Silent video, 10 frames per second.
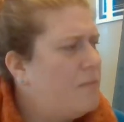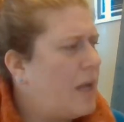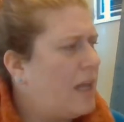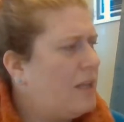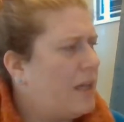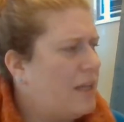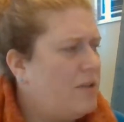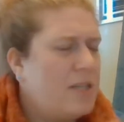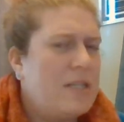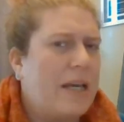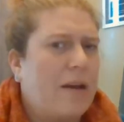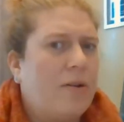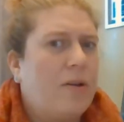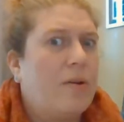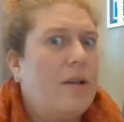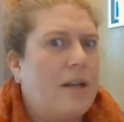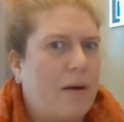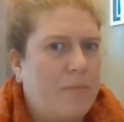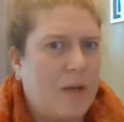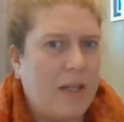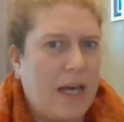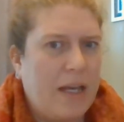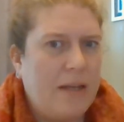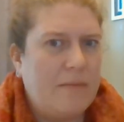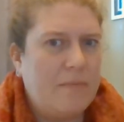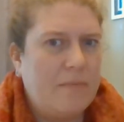I'd like you to take out your number line.